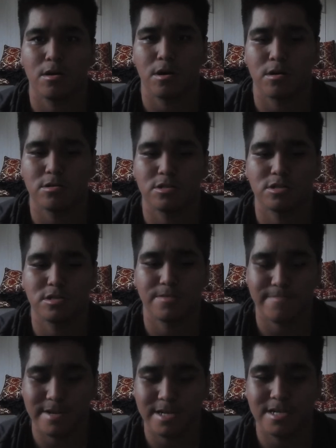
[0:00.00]
onto the
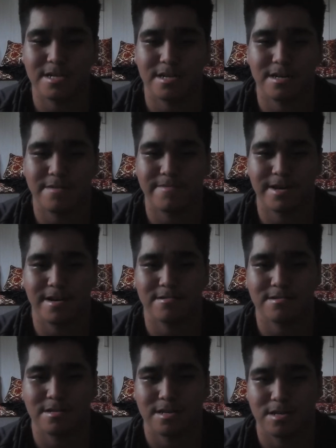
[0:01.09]
media
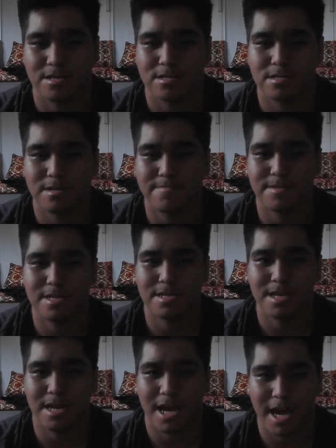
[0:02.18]
about something
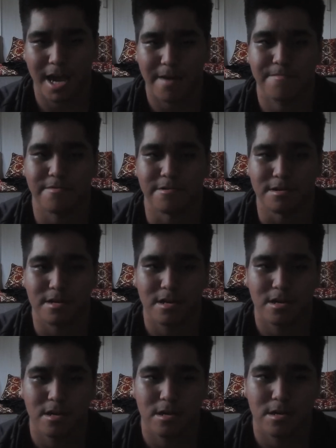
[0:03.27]
that happened
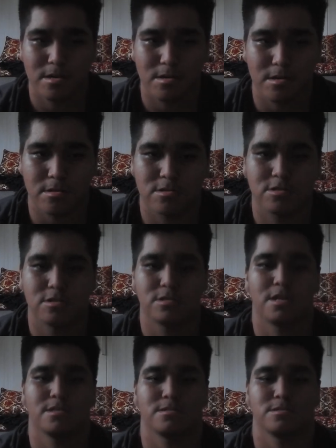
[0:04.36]
on
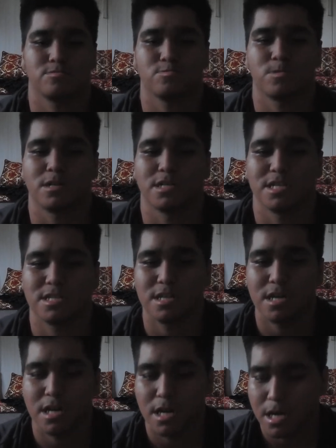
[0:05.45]
2001,
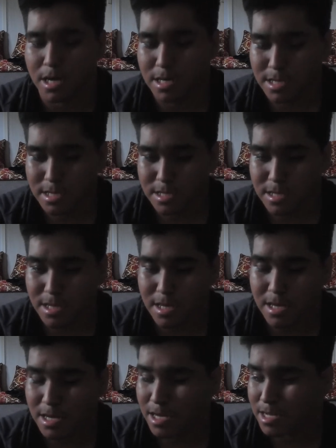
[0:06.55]

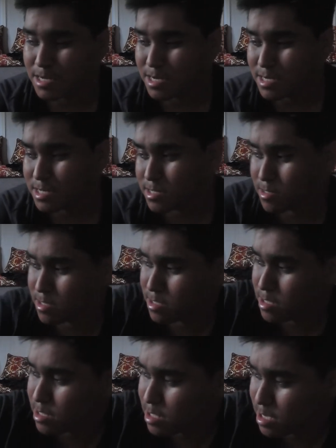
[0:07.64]
and
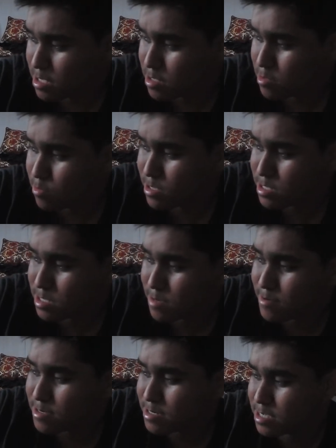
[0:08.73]
like when
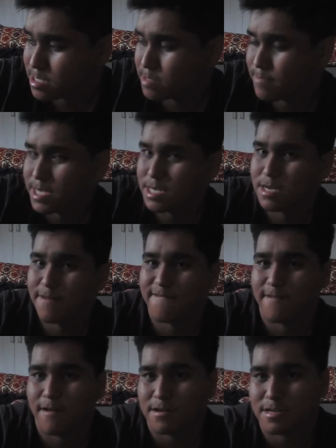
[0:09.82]
someone is making a
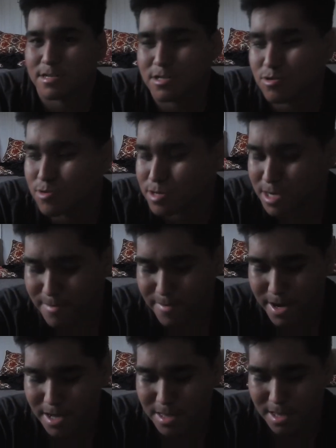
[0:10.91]
vlog and talking
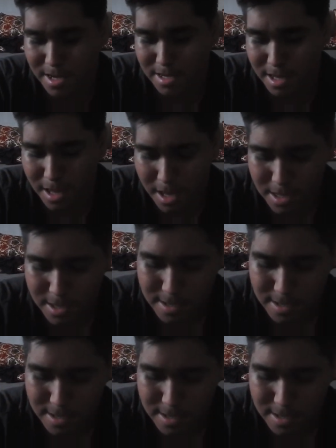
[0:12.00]
about like the